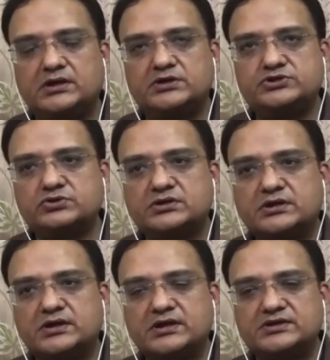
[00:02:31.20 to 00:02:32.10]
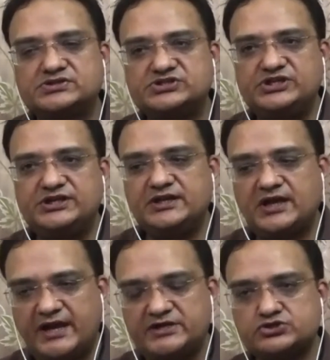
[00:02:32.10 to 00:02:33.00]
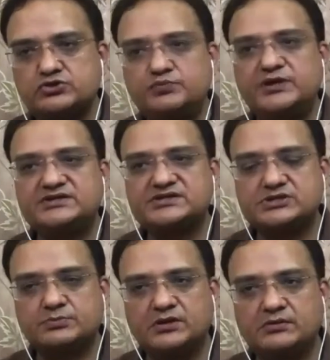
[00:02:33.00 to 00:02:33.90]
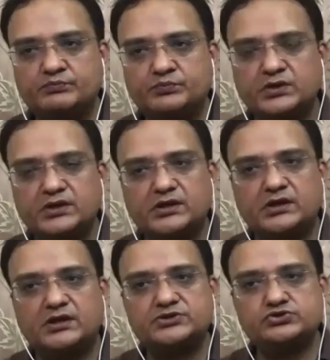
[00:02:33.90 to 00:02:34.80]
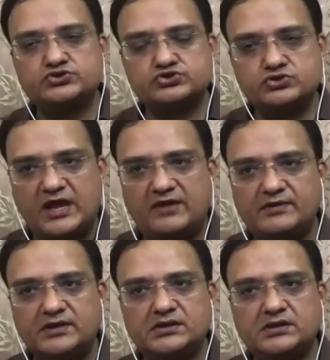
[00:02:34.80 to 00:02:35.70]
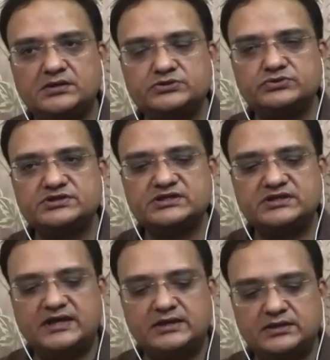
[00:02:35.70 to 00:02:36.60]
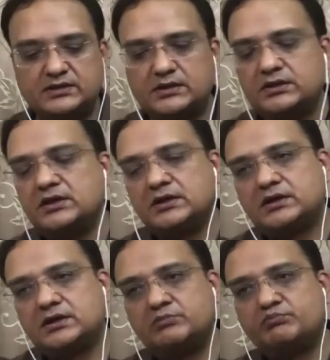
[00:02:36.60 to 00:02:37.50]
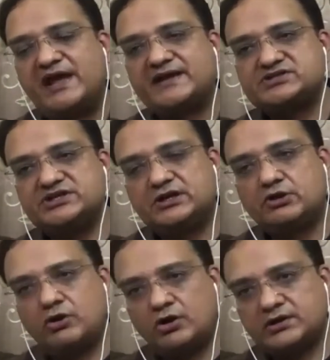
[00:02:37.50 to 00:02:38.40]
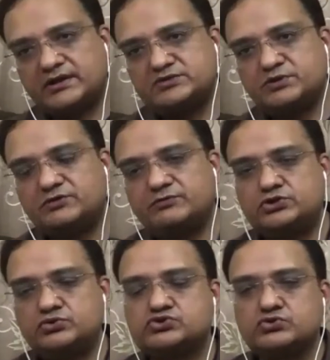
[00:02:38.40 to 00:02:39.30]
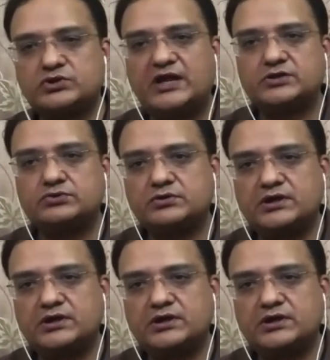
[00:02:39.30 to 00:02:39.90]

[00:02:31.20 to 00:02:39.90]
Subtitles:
Your seating height should be adjustable. You should have you can say that back seat lock arrangement with you, so that you